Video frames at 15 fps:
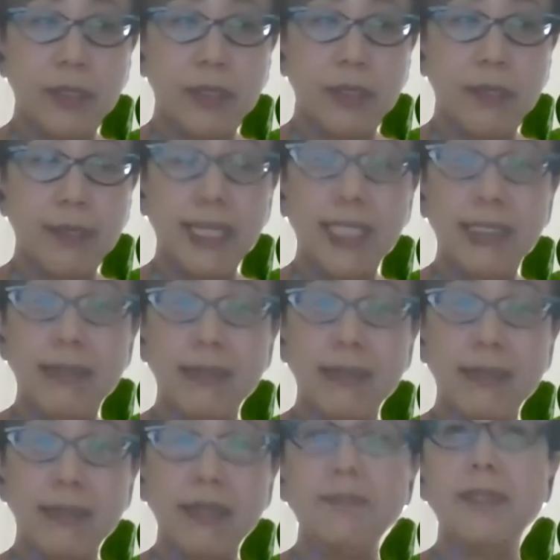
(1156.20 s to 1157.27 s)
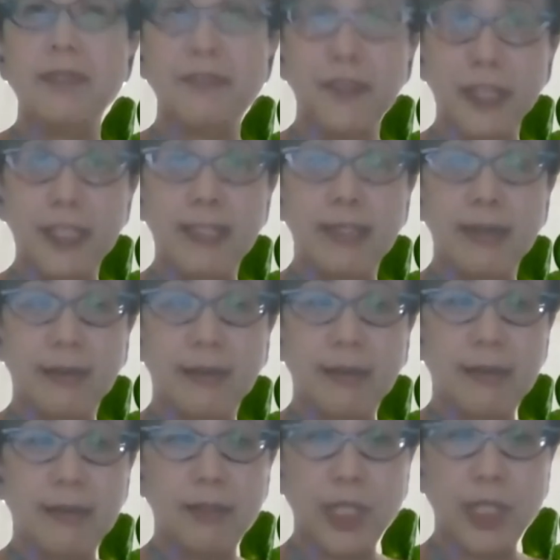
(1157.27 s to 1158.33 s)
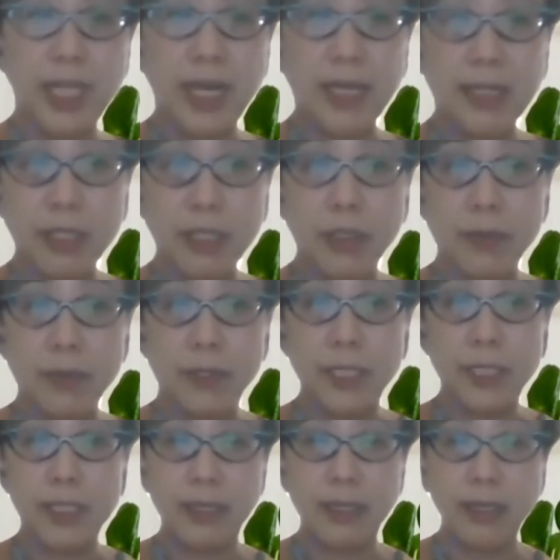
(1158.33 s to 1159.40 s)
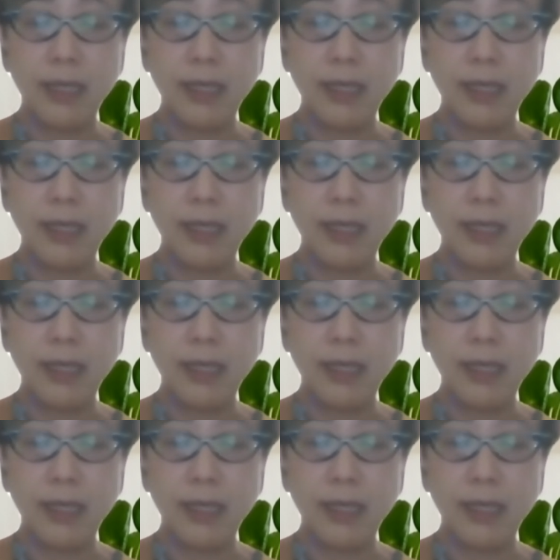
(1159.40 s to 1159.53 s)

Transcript: make some difference to the IT community.